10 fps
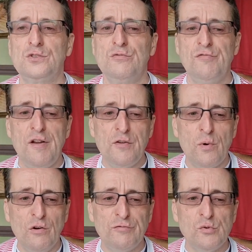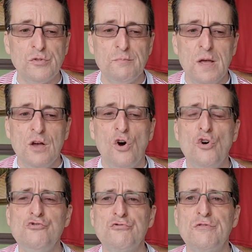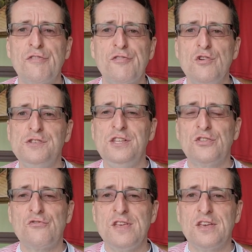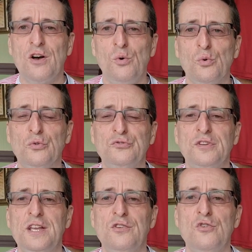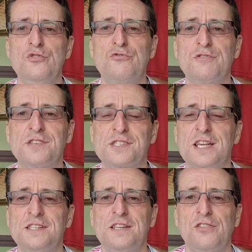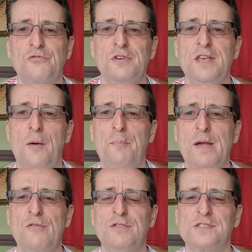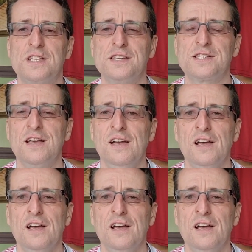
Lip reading: done very well for them. 133 goals in 163 appearances.